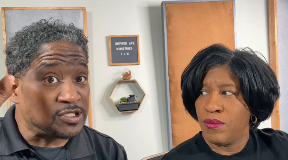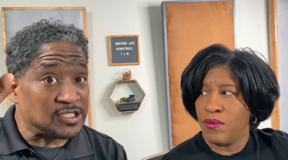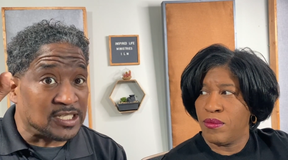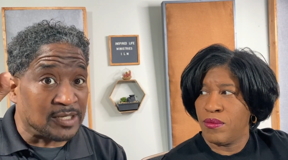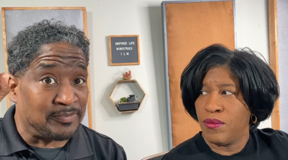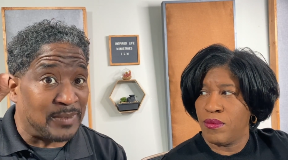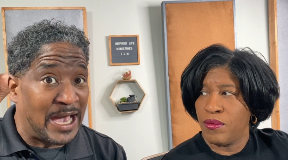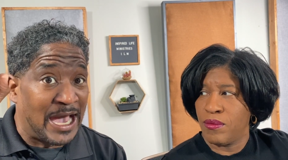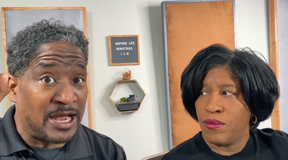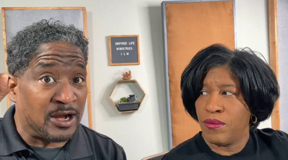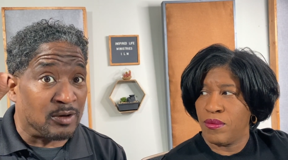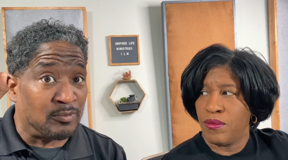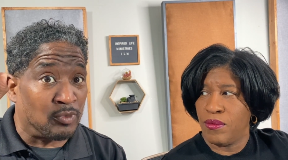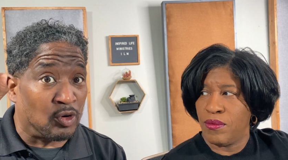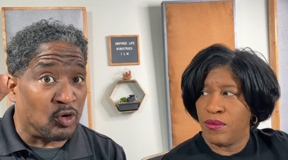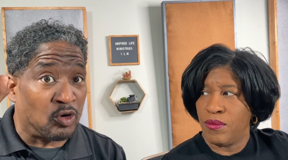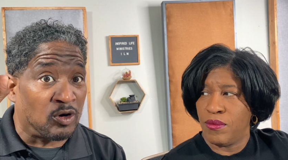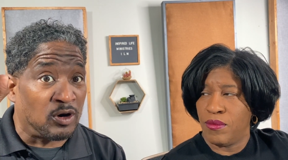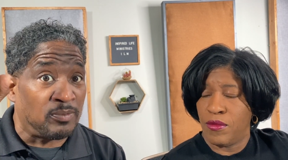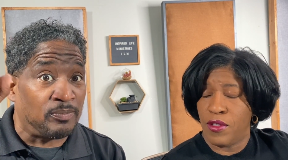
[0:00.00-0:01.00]
Speaker 1: to matter
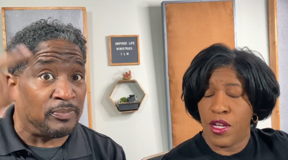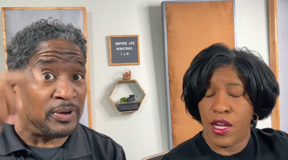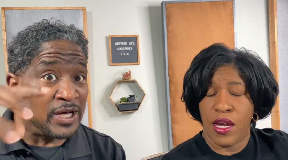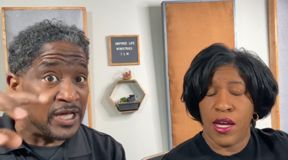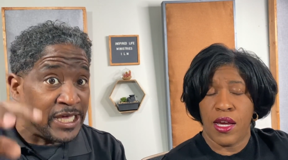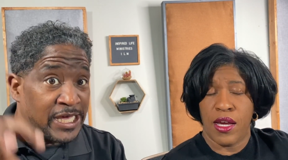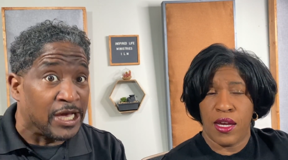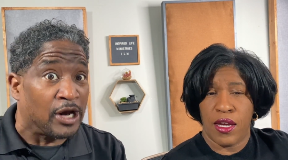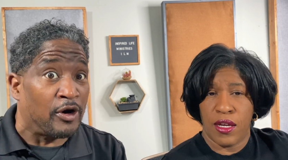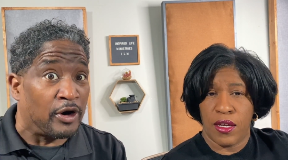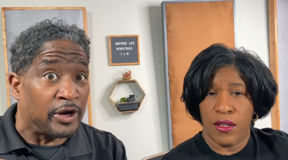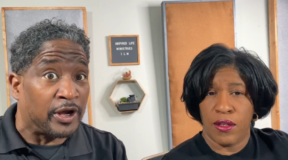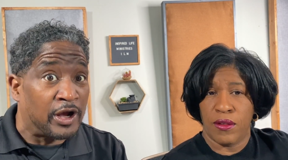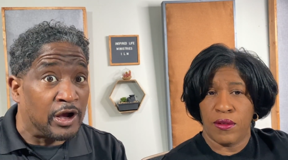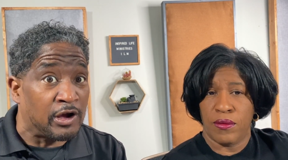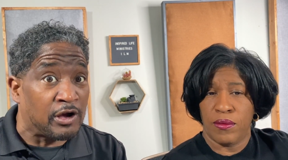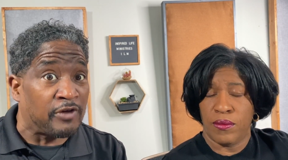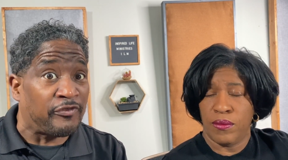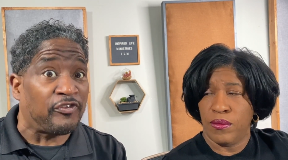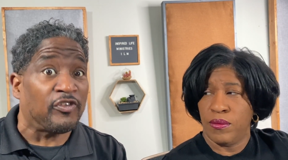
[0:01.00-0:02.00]
more, but here on
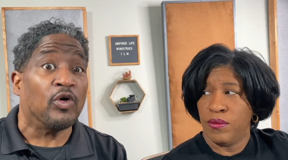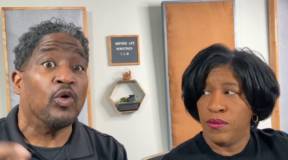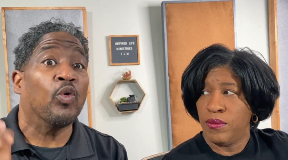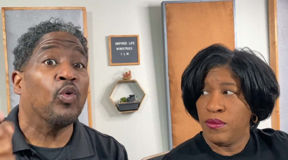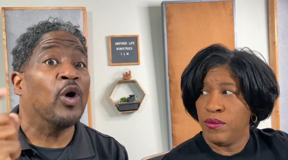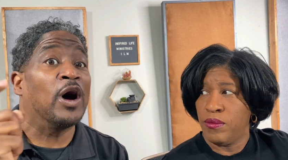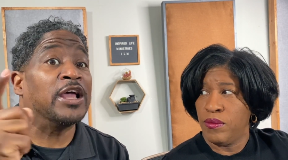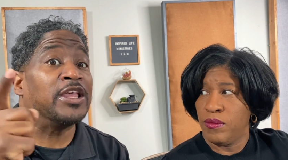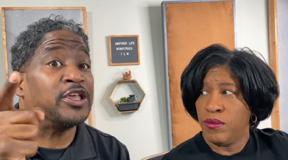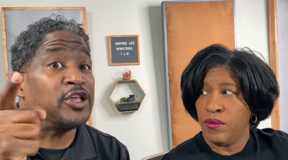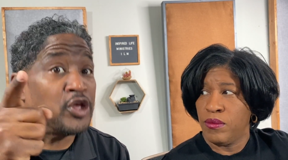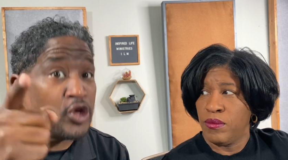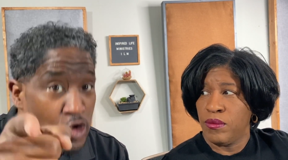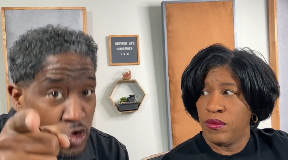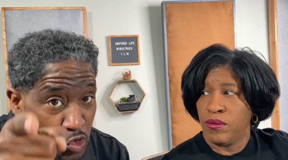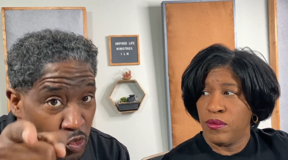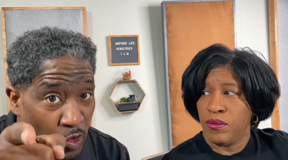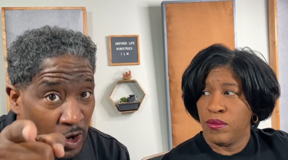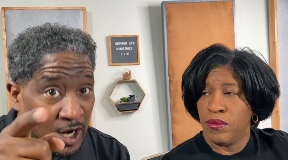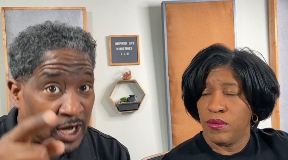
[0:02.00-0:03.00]
earth, what you
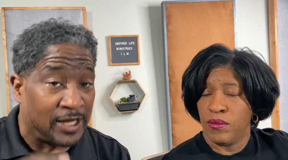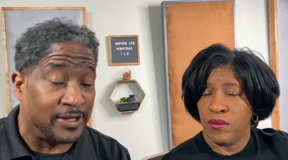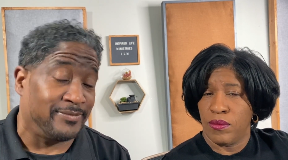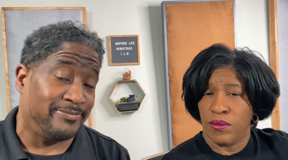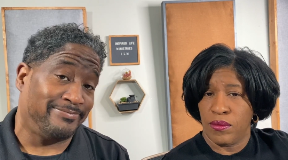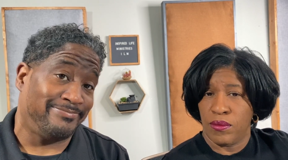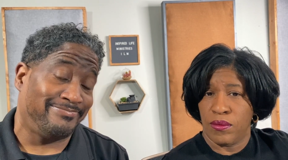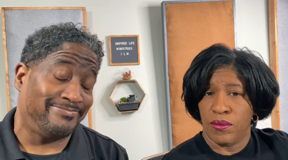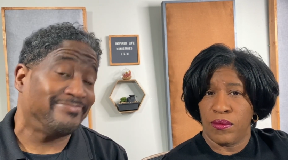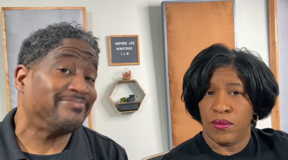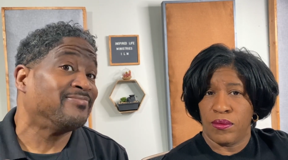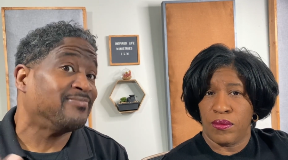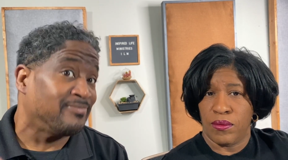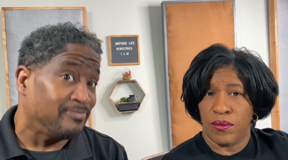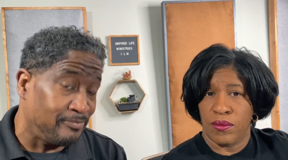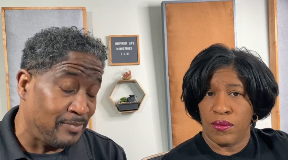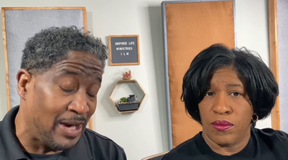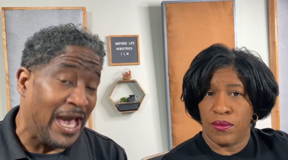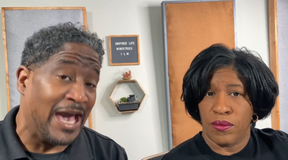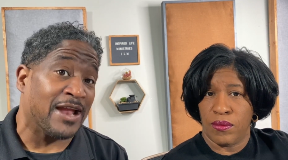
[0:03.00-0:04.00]
want
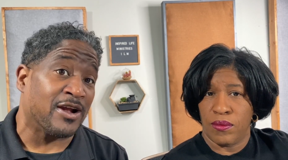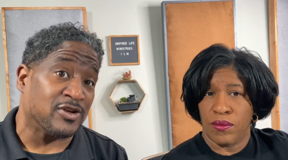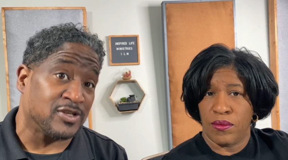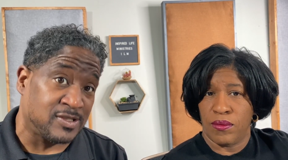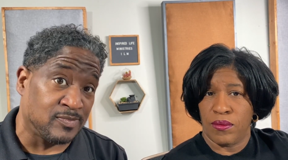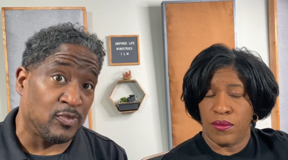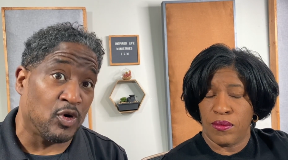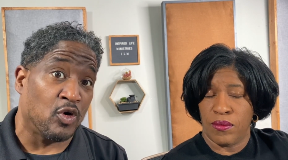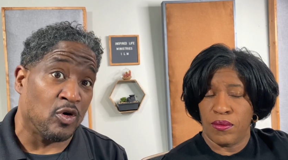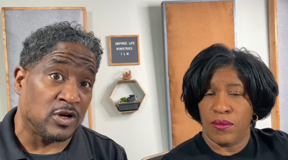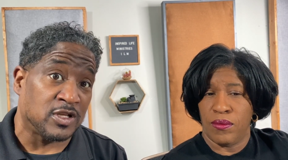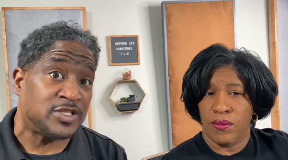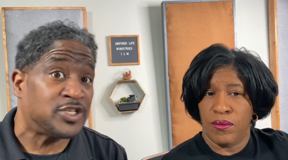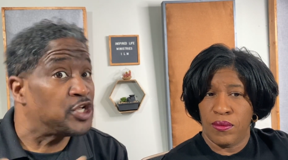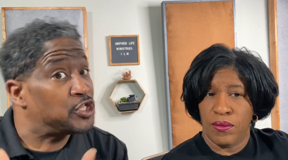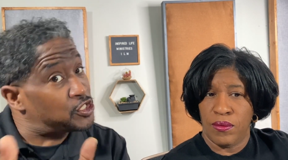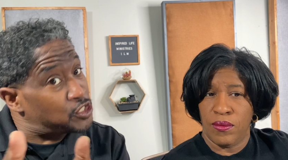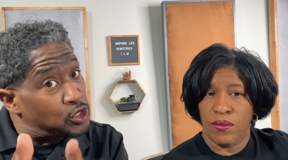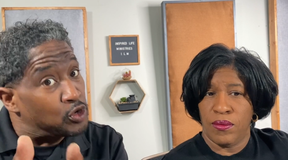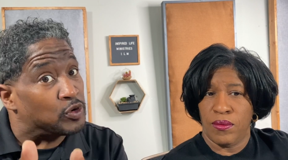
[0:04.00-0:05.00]
matters more, to
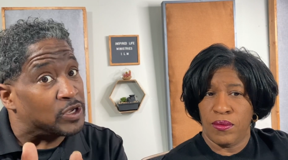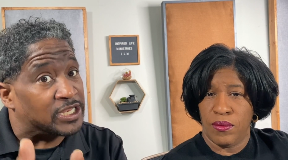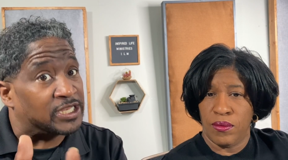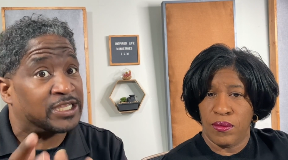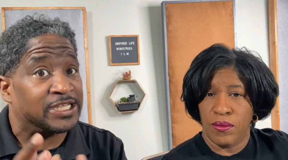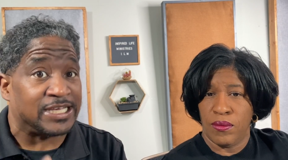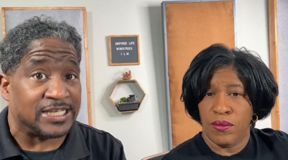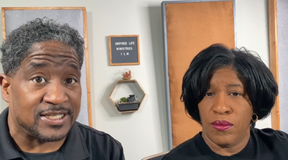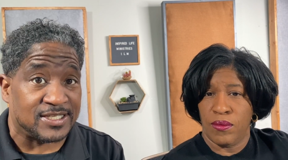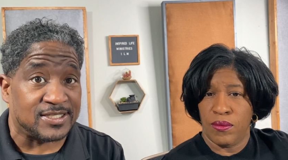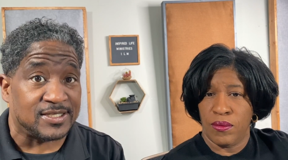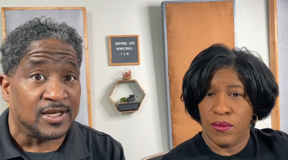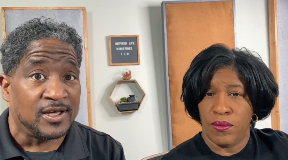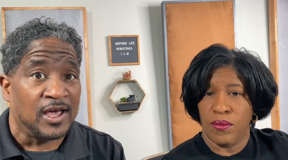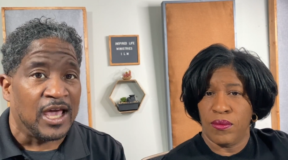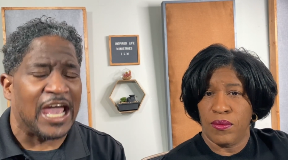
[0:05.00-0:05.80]
you at least.